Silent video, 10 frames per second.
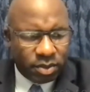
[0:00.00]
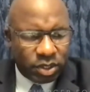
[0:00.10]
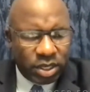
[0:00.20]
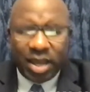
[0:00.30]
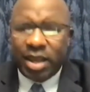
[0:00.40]

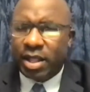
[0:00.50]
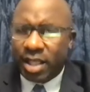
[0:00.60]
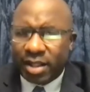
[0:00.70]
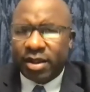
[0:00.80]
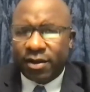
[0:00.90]
seeing
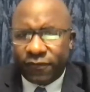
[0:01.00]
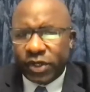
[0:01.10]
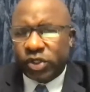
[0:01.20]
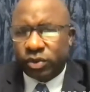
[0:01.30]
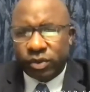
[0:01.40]
elected
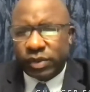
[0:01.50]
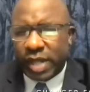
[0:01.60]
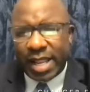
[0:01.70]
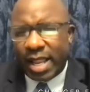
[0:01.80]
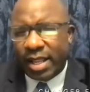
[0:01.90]

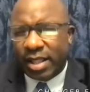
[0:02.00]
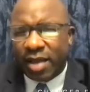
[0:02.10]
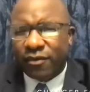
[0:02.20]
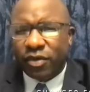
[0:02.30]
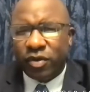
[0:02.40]
officials at any
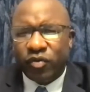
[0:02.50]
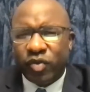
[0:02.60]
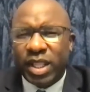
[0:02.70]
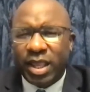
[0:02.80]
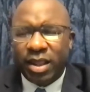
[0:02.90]
level
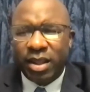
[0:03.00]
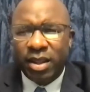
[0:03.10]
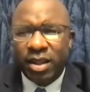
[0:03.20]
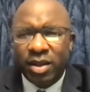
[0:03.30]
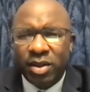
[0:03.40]
really
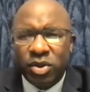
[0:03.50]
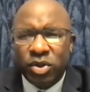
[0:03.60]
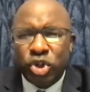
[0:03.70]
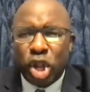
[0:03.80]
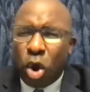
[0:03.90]

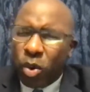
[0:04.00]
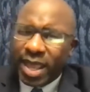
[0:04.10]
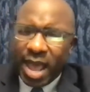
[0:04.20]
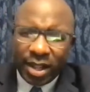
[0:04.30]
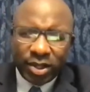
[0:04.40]

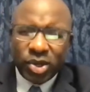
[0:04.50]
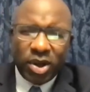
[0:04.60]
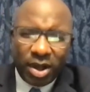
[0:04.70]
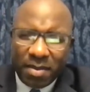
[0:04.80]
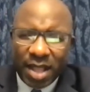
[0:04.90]
knowing how to
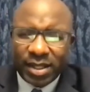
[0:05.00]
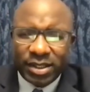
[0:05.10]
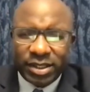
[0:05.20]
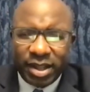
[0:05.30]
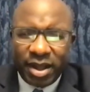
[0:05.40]
talk about
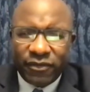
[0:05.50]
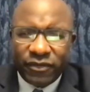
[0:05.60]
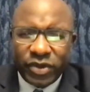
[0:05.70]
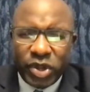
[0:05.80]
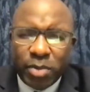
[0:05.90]
this
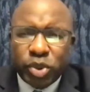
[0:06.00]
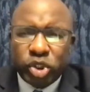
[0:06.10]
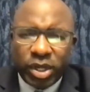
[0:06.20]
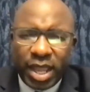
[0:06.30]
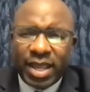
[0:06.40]
stuff. I'm
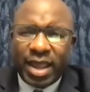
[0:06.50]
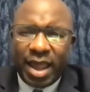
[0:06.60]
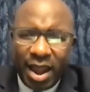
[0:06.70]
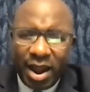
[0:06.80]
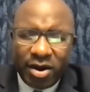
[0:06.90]
sure they
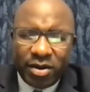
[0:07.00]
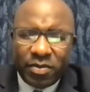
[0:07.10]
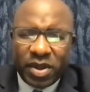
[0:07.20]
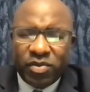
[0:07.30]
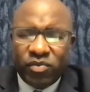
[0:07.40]
cared,
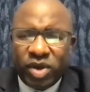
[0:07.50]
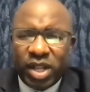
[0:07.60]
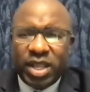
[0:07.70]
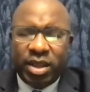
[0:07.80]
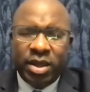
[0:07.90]
but
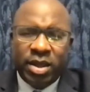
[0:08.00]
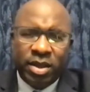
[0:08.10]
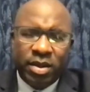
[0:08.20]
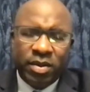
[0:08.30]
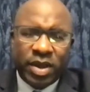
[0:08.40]
really
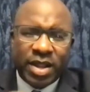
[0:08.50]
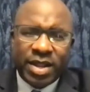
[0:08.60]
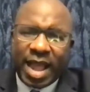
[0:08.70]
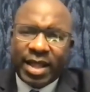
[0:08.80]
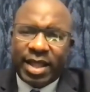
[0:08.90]

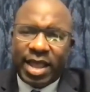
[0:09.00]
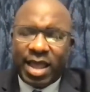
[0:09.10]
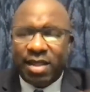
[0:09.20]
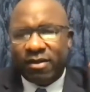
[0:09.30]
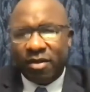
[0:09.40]
connecting
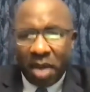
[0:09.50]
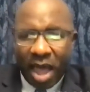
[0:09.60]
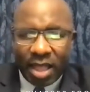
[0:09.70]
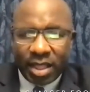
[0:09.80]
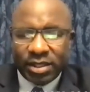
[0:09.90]
it to
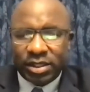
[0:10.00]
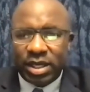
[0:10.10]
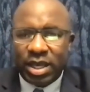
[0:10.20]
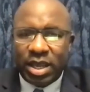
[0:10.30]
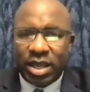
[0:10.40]

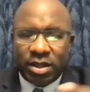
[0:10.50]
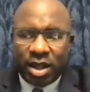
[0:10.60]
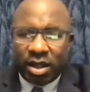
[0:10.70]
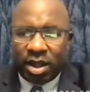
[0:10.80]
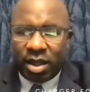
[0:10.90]
policy
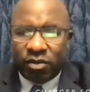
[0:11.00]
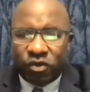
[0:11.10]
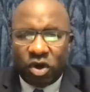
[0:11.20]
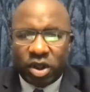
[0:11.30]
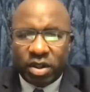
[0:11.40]
and
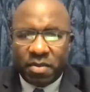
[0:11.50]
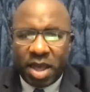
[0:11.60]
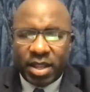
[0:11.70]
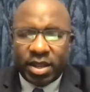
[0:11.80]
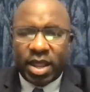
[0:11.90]
talking
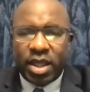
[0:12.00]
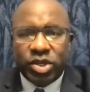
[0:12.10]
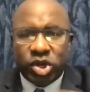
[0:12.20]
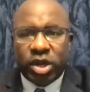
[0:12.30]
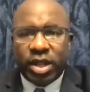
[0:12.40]
about it in an
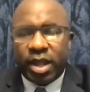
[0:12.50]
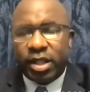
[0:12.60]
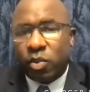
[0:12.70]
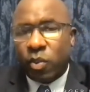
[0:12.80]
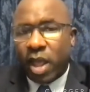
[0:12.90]

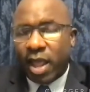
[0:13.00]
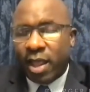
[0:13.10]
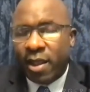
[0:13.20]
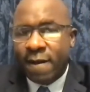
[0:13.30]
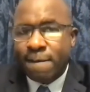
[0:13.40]
interconnected
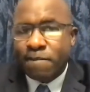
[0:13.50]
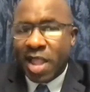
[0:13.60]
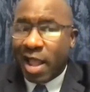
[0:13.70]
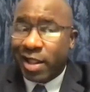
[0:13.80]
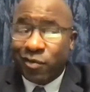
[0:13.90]
way.
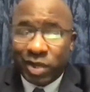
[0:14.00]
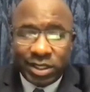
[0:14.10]
I didn't really